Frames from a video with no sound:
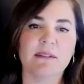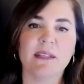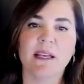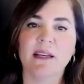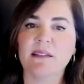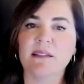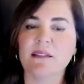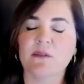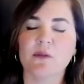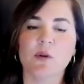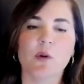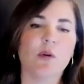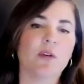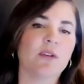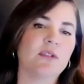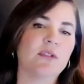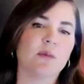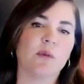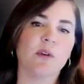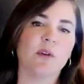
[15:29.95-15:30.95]
Yes, of
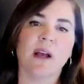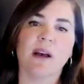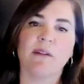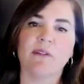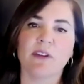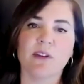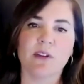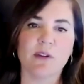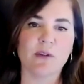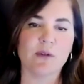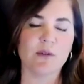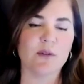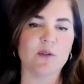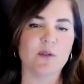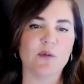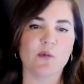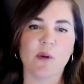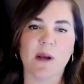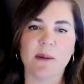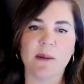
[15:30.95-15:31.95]
course, we'll have a
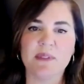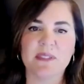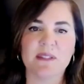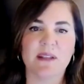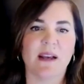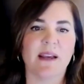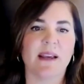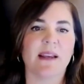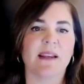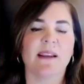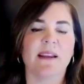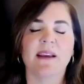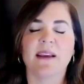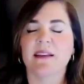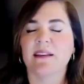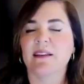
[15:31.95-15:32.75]
news website.